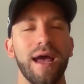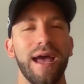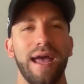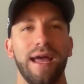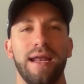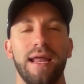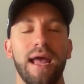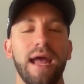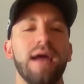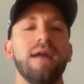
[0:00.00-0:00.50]

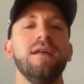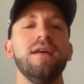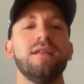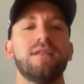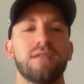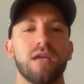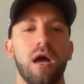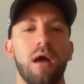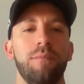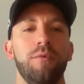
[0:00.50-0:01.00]
And
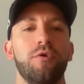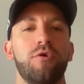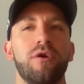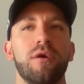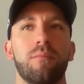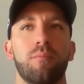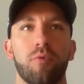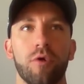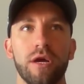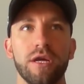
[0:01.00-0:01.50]
anytime you
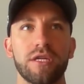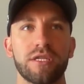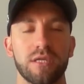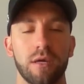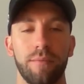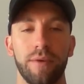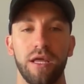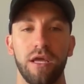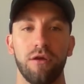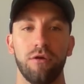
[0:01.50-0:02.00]
can bring
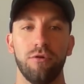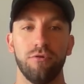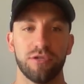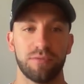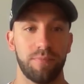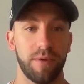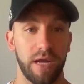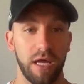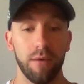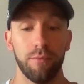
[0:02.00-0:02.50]
somebody in who's
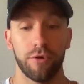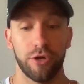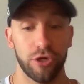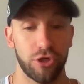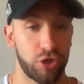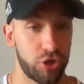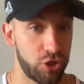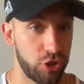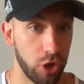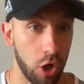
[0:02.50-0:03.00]
been able to
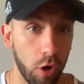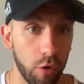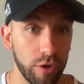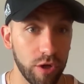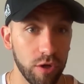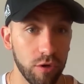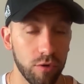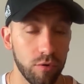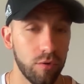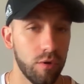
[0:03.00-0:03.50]
show
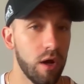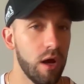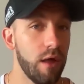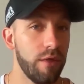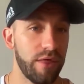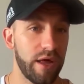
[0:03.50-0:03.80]
you